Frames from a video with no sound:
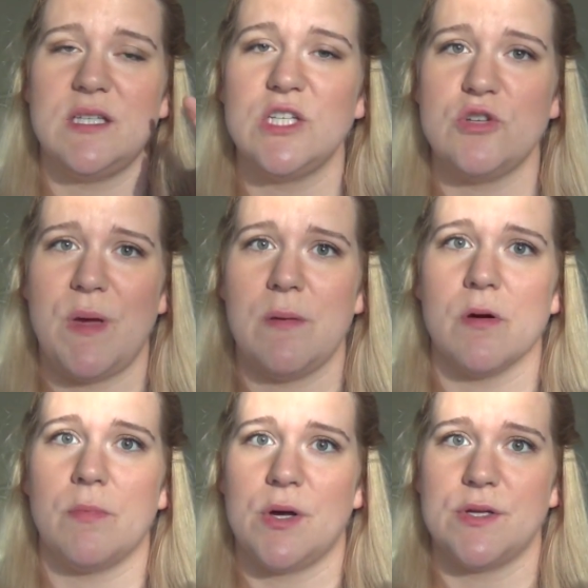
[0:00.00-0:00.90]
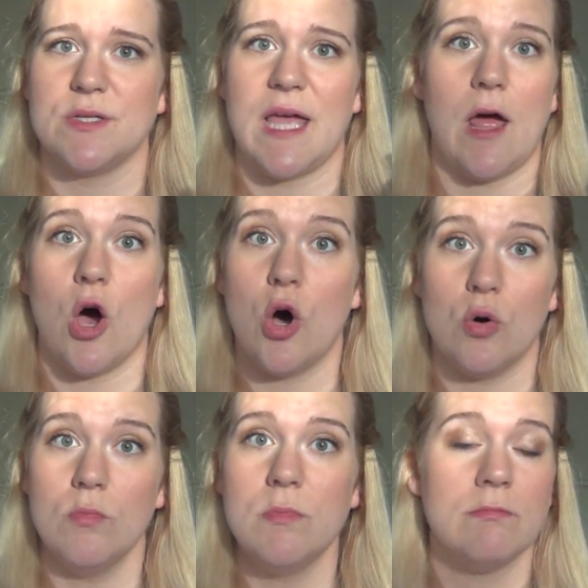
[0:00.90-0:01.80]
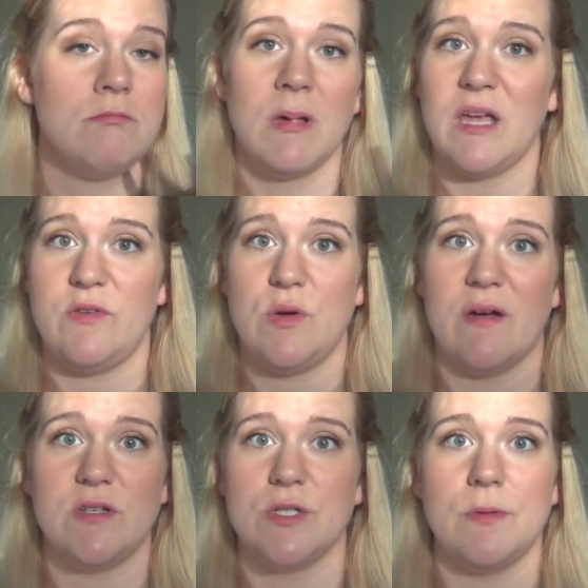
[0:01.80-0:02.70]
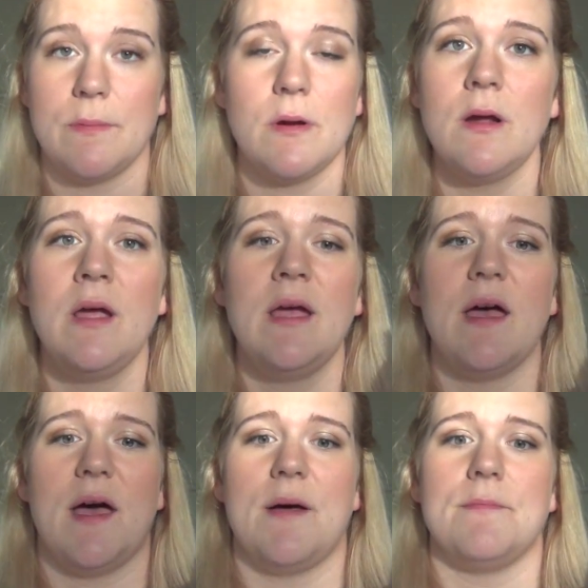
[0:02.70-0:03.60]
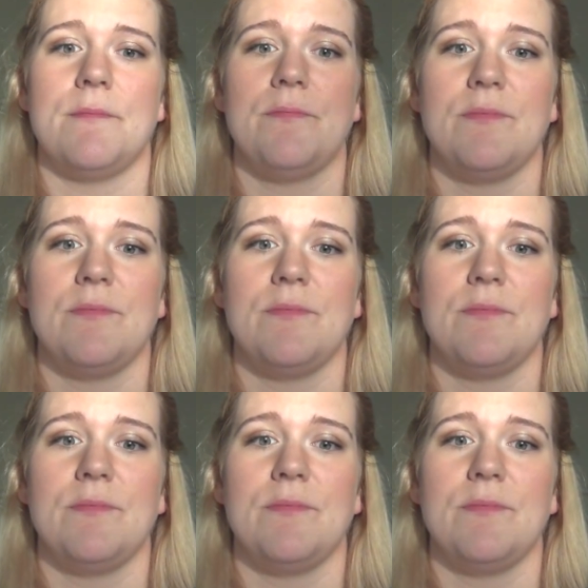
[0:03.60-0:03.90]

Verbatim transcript: tissue paper balls at home if you have tissue paper, but